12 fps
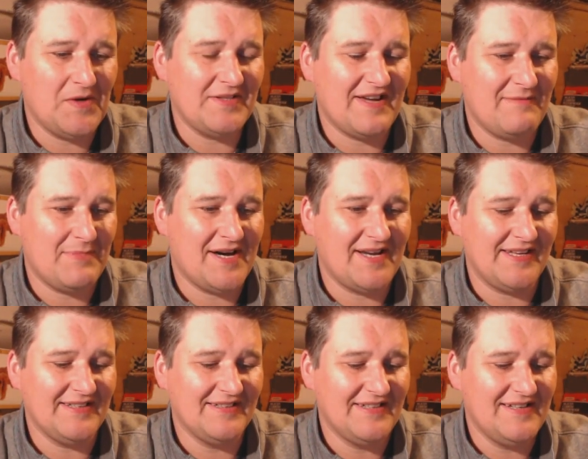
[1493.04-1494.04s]
What a
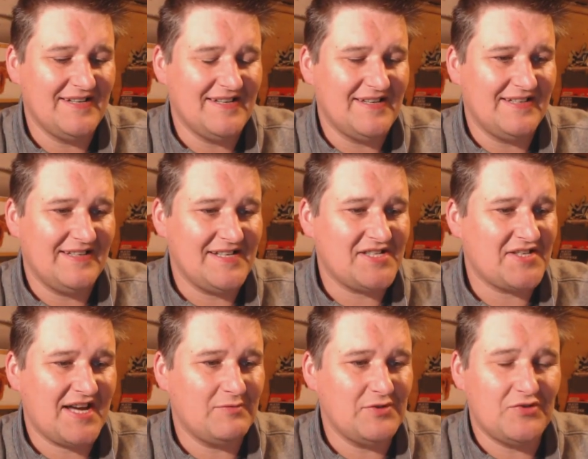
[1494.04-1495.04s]
bargain.
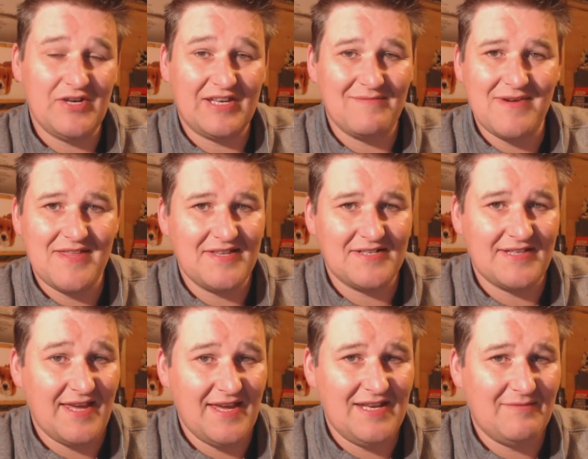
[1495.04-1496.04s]
This, I would recommend
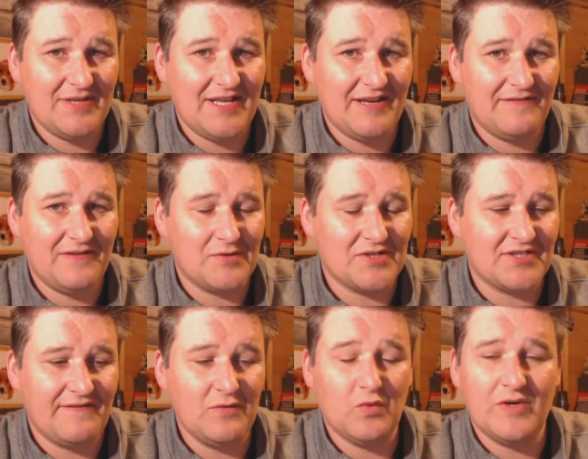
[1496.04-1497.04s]
this to anybody if they
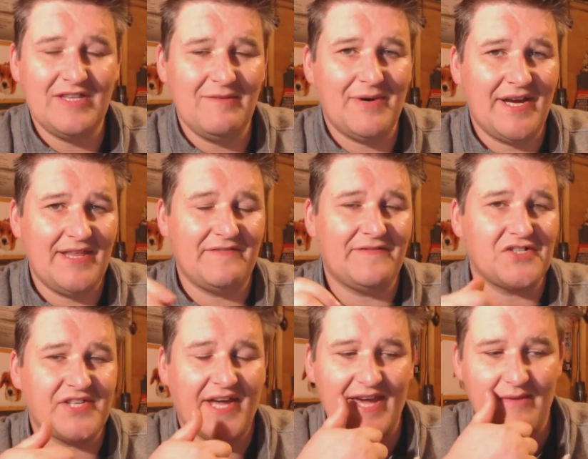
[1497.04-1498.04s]
wanted to buy their
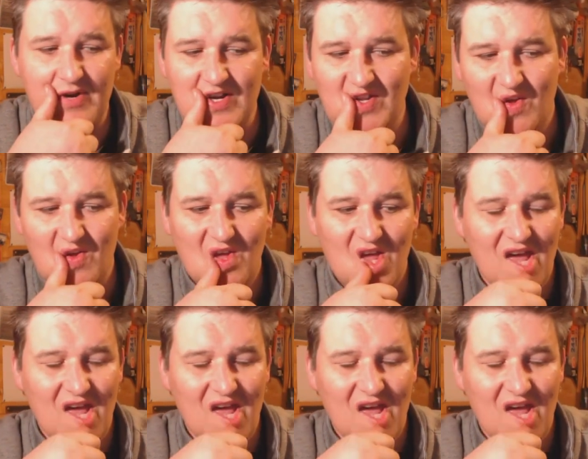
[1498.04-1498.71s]
first hybrid.